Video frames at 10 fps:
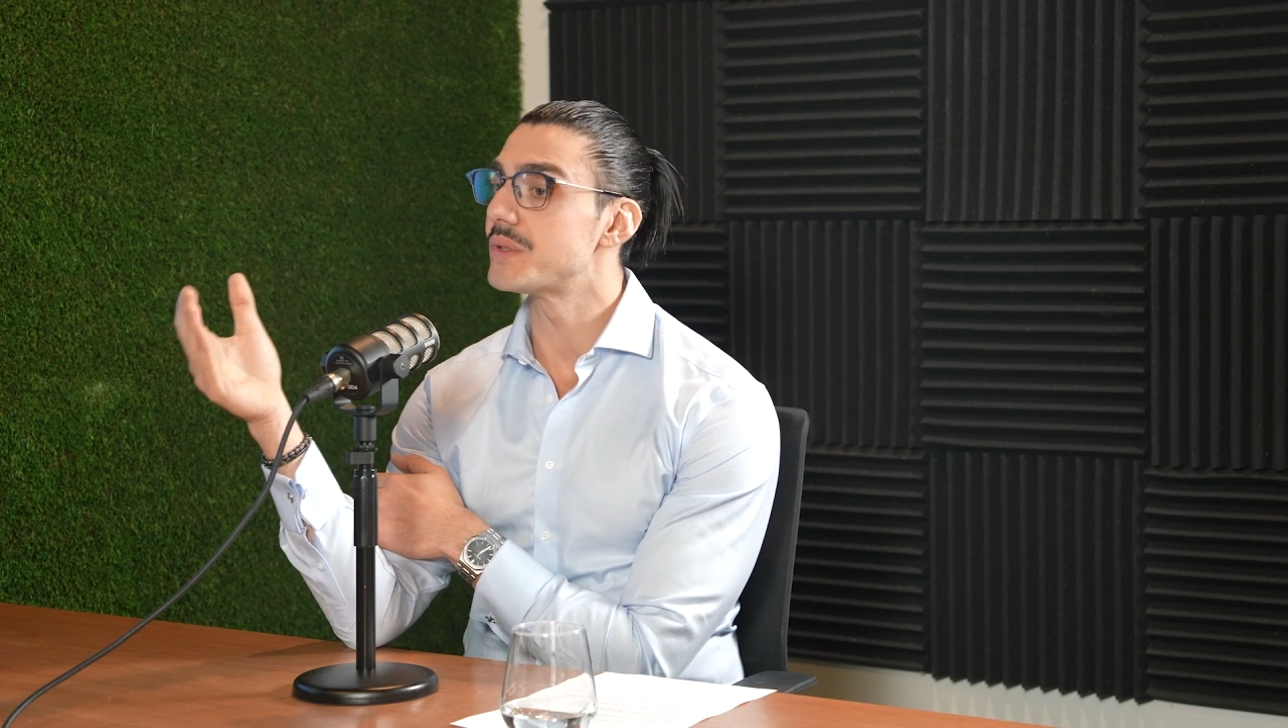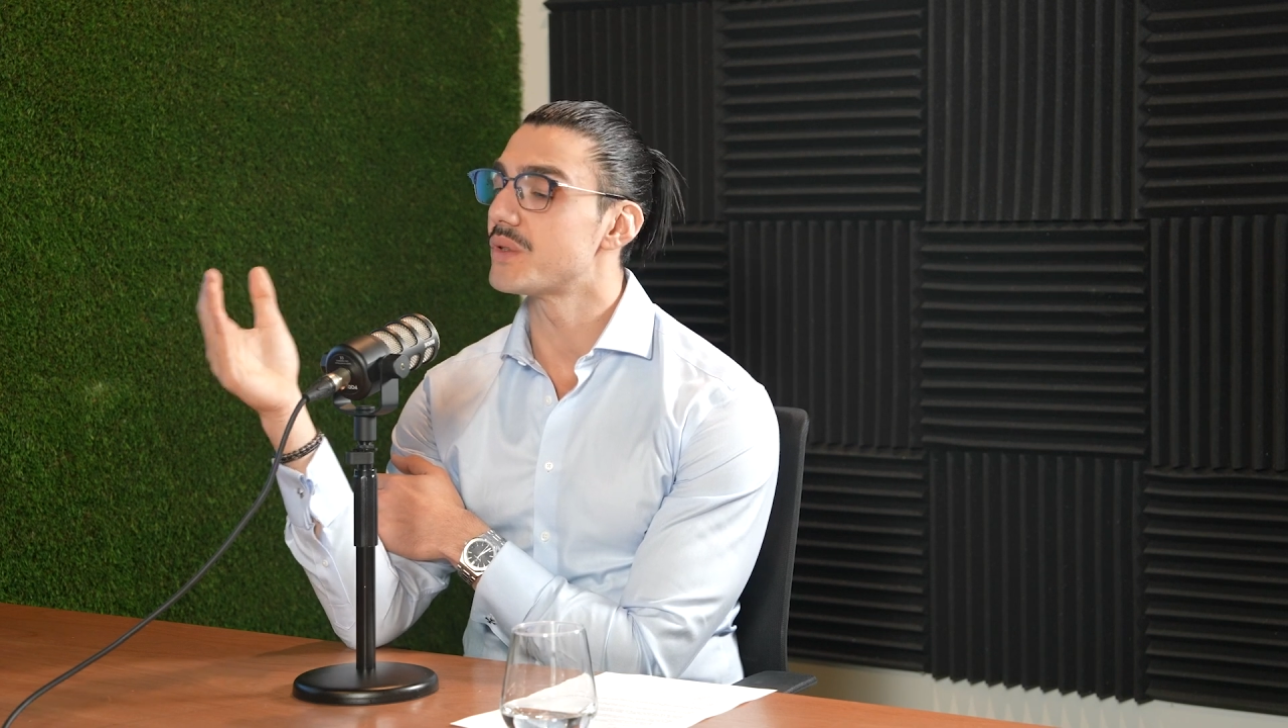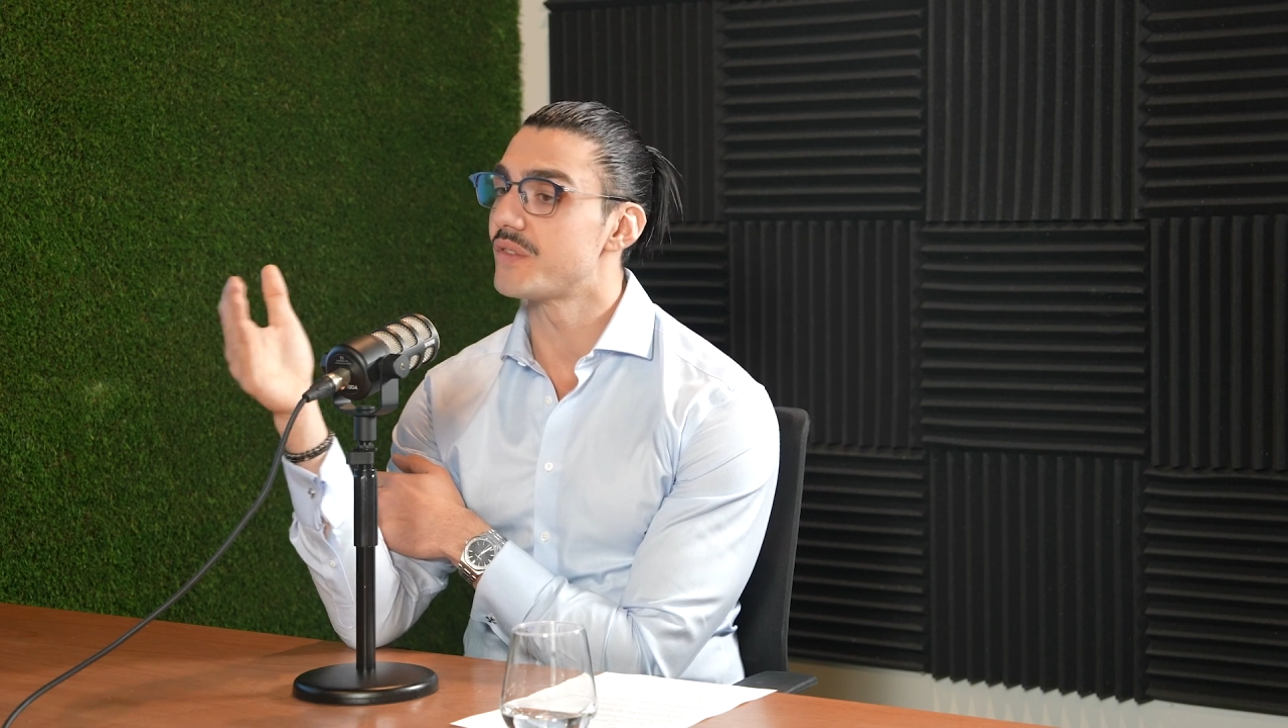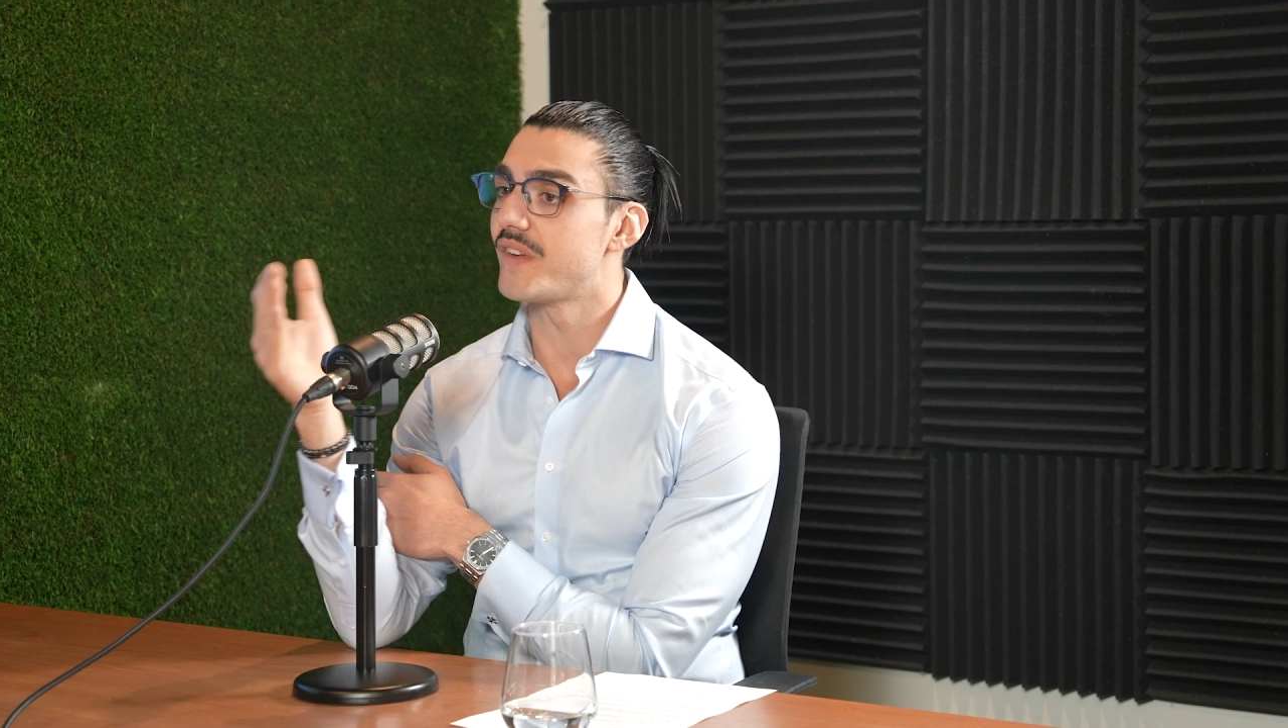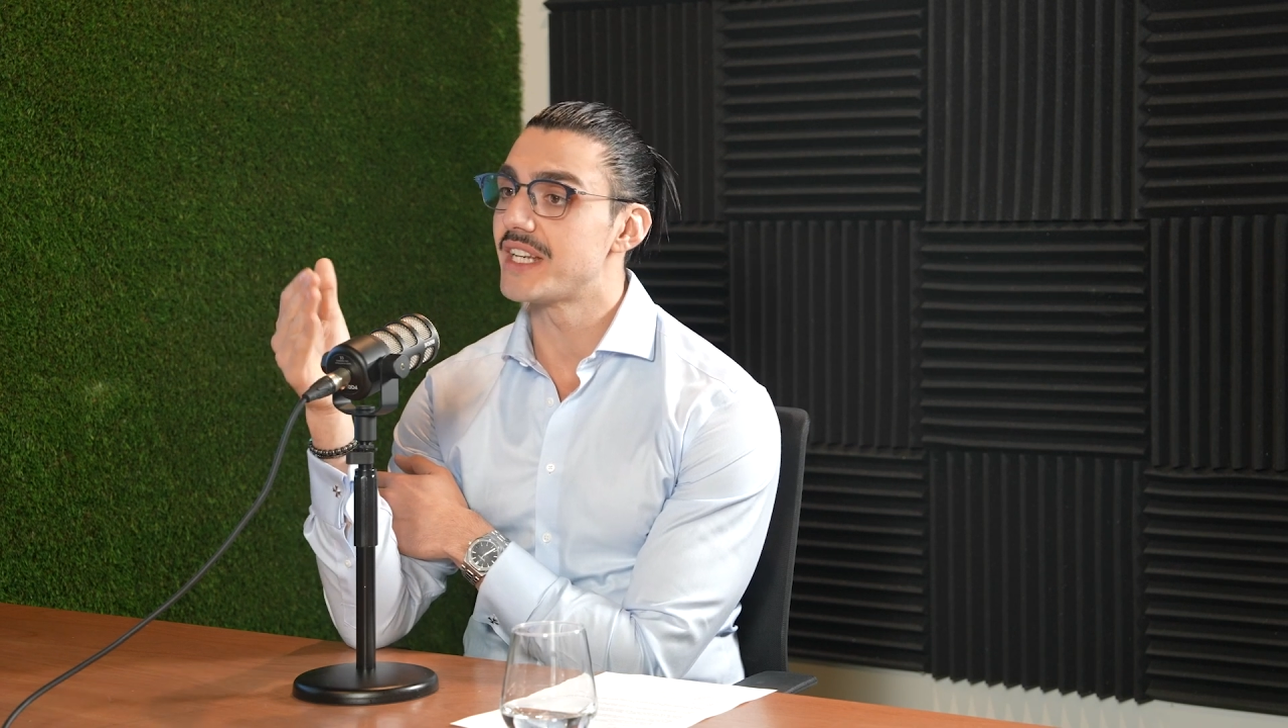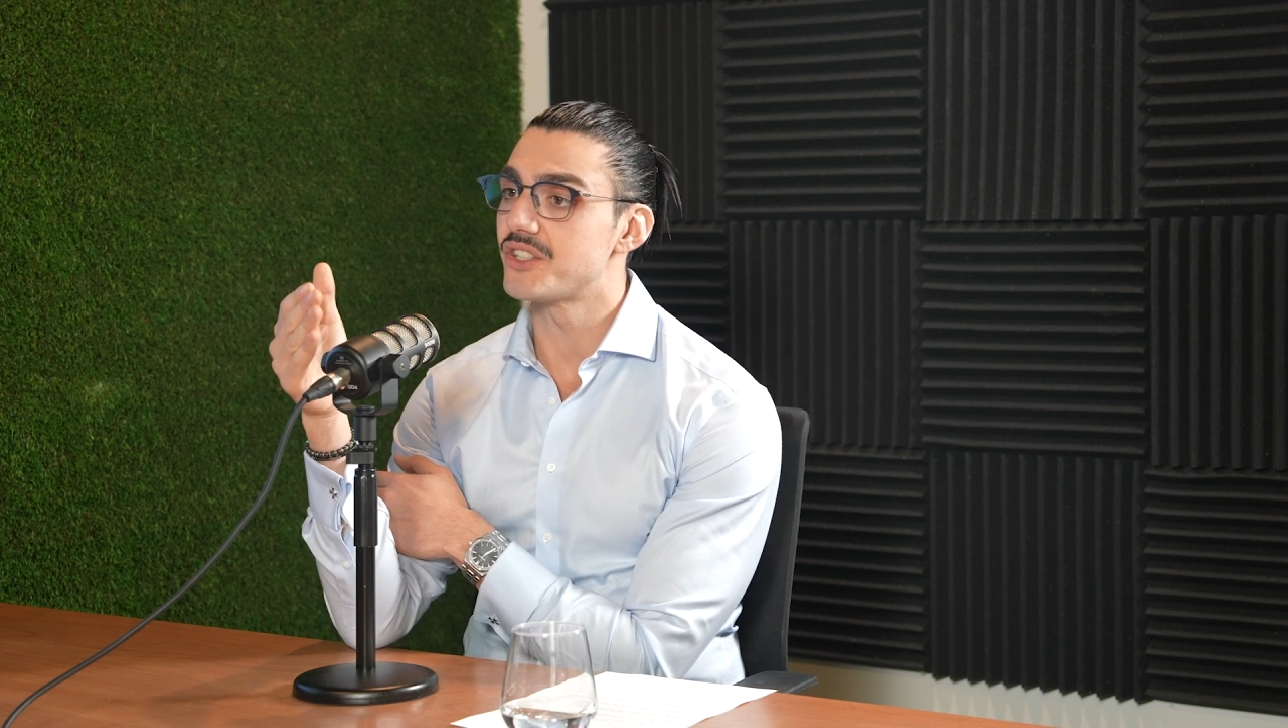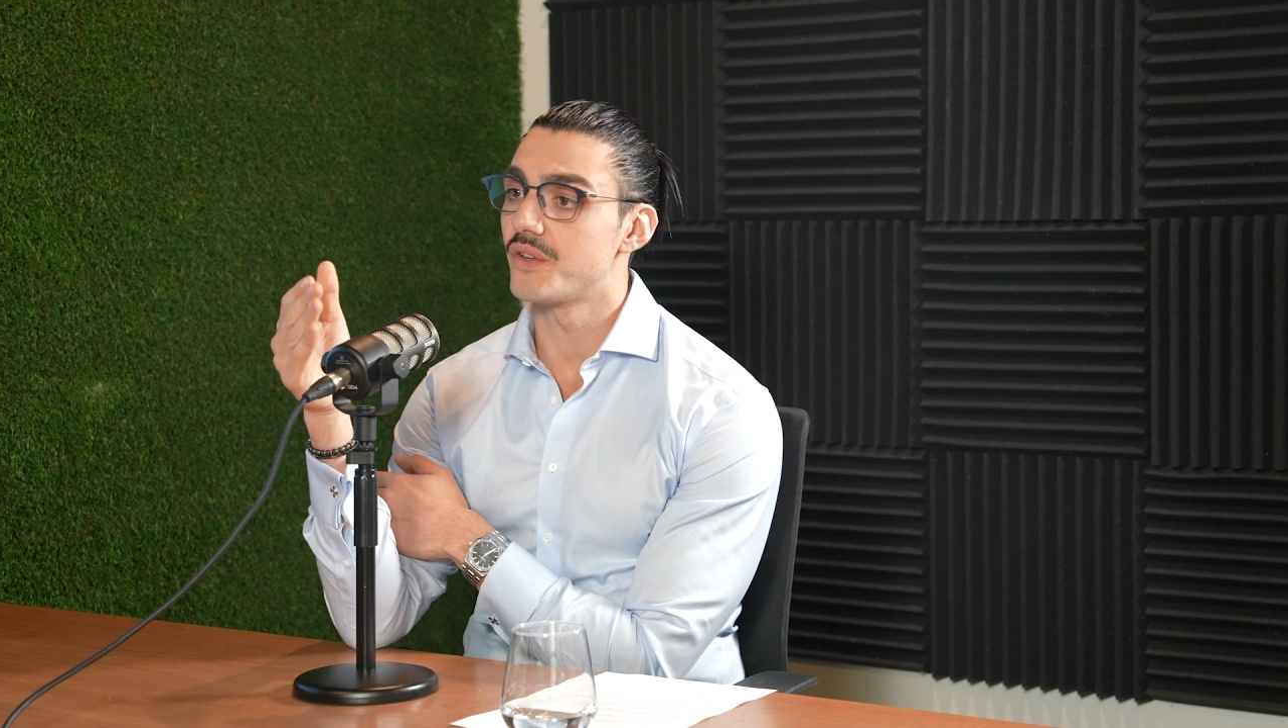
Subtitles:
took advantage